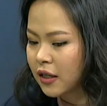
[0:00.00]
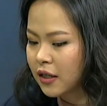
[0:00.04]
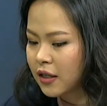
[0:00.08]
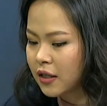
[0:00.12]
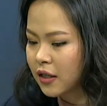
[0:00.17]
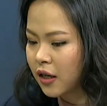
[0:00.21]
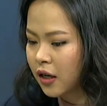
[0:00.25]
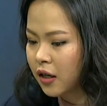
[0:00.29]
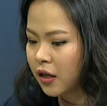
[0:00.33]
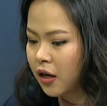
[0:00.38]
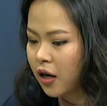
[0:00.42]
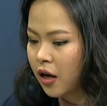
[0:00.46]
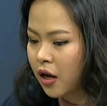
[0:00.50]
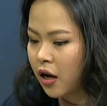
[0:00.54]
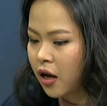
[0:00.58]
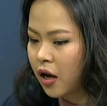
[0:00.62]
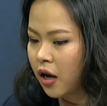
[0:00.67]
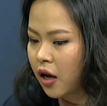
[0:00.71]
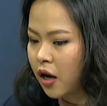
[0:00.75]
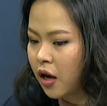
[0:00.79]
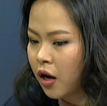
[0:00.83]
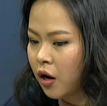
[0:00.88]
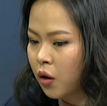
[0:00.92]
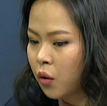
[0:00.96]
is that
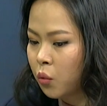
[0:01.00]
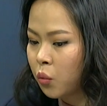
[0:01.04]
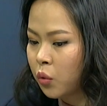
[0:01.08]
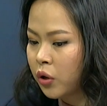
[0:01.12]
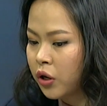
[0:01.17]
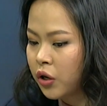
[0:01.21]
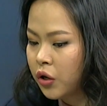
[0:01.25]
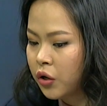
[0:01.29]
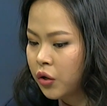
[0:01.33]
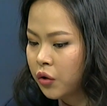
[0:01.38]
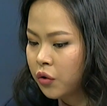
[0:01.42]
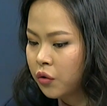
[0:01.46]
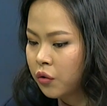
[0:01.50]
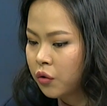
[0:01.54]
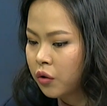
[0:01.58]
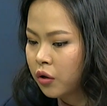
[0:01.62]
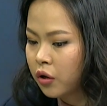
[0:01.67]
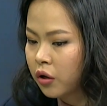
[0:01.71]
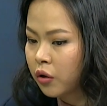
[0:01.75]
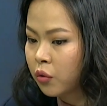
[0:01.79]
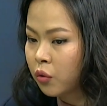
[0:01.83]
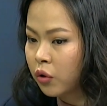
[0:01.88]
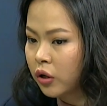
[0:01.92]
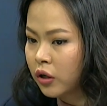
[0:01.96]
when you
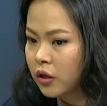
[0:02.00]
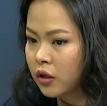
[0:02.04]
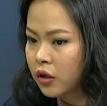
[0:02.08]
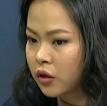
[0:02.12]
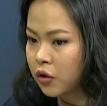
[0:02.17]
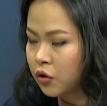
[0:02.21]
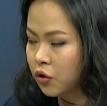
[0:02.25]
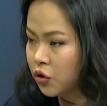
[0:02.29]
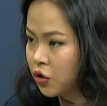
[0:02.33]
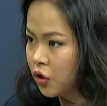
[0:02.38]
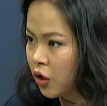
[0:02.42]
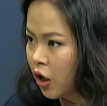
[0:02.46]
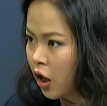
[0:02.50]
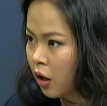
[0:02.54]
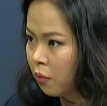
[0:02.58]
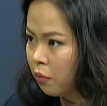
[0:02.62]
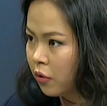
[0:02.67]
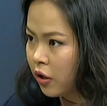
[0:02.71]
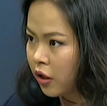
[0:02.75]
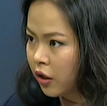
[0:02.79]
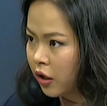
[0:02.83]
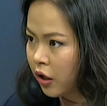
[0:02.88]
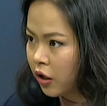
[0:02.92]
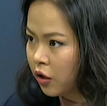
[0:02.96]
quit your job,
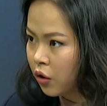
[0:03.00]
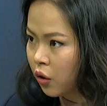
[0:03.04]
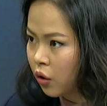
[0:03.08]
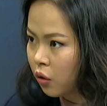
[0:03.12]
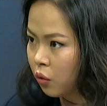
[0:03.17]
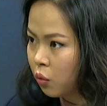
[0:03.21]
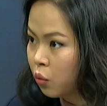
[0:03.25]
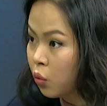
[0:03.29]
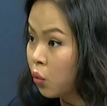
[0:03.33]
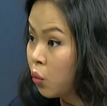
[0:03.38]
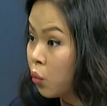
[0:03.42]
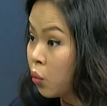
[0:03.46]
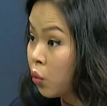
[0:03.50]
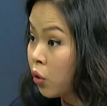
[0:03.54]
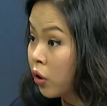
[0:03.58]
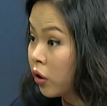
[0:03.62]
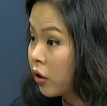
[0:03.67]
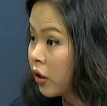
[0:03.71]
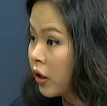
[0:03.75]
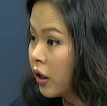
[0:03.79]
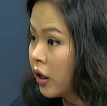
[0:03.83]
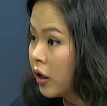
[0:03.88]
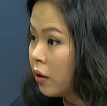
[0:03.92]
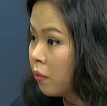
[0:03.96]
then your
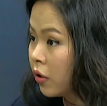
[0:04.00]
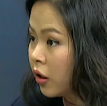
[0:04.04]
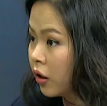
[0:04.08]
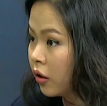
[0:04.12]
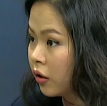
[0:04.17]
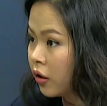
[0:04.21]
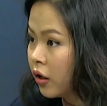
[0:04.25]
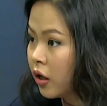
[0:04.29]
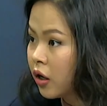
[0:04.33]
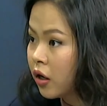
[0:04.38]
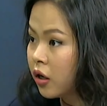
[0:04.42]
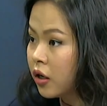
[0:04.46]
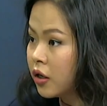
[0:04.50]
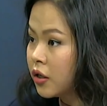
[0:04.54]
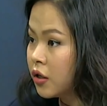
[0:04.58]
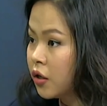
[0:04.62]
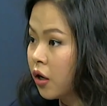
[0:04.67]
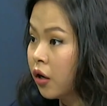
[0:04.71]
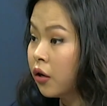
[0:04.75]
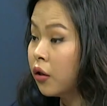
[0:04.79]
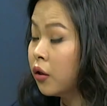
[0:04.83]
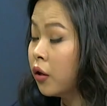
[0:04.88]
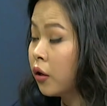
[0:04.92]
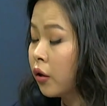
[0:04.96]
work email is
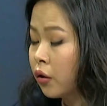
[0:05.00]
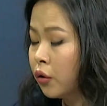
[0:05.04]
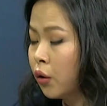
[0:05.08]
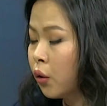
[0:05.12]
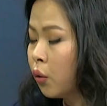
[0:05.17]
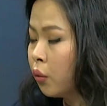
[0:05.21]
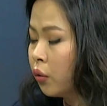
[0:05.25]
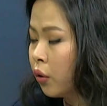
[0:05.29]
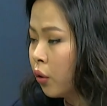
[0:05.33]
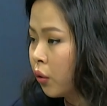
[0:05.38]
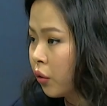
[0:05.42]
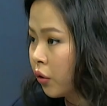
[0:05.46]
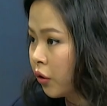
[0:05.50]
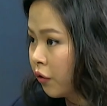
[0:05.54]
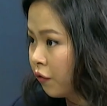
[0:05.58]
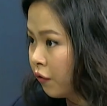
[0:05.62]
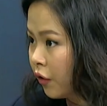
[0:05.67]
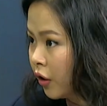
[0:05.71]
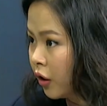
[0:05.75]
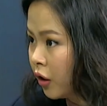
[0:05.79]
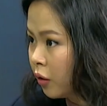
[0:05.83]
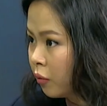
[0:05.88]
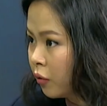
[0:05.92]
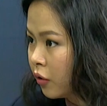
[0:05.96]
not no longer
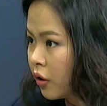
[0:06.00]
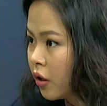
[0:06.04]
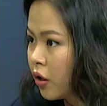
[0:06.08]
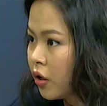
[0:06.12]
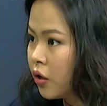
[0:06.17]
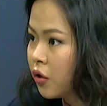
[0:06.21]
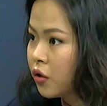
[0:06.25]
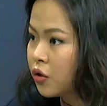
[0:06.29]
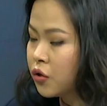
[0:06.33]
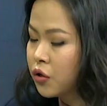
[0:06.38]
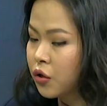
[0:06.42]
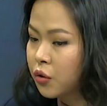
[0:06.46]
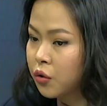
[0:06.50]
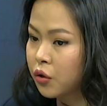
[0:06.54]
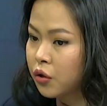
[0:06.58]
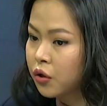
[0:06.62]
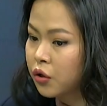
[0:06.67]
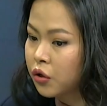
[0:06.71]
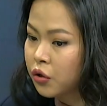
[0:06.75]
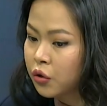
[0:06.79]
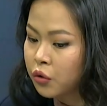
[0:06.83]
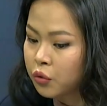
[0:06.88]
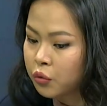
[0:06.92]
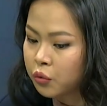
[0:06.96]
available. So
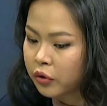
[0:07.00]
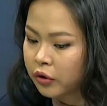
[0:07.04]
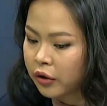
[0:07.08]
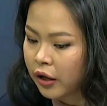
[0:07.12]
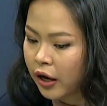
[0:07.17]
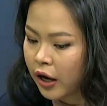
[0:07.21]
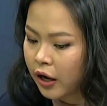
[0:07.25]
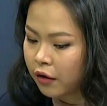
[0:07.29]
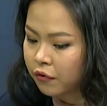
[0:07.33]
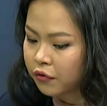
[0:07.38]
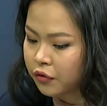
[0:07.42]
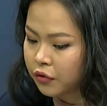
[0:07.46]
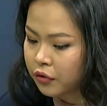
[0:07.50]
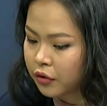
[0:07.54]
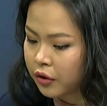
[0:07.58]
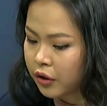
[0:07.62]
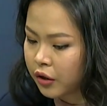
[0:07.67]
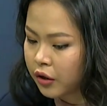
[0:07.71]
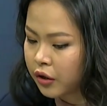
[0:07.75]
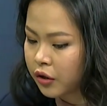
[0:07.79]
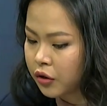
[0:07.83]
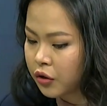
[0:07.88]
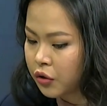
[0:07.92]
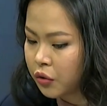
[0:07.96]
you will have to
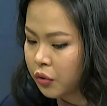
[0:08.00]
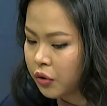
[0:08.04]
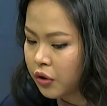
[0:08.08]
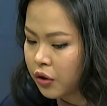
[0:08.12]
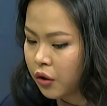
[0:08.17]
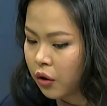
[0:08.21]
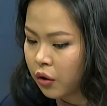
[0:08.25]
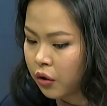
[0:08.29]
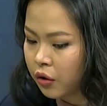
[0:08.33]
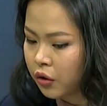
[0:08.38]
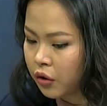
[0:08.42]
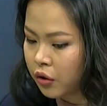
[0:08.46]
like do it on